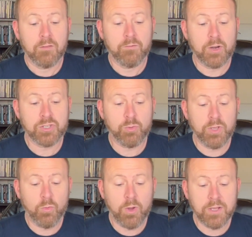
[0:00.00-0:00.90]
Verse
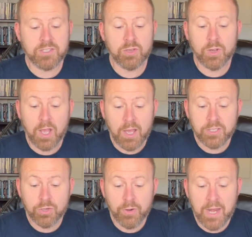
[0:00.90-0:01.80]
21, "So God
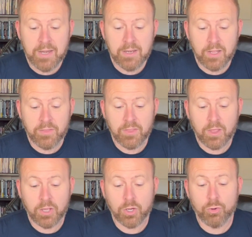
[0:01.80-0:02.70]
created
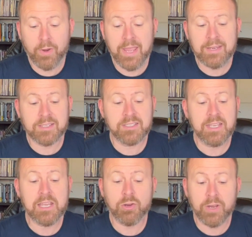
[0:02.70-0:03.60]
great
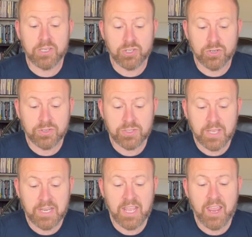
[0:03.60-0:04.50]
sea creatures
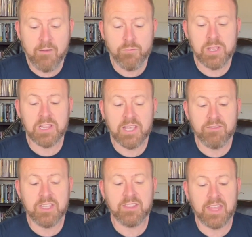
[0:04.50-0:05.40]
and every
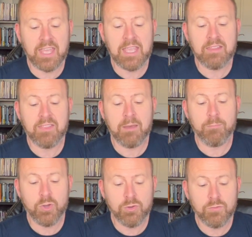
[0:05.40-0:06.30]
living thing that
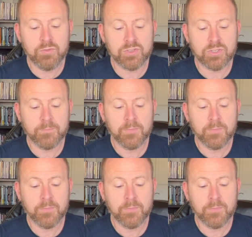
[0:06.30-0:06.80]
moves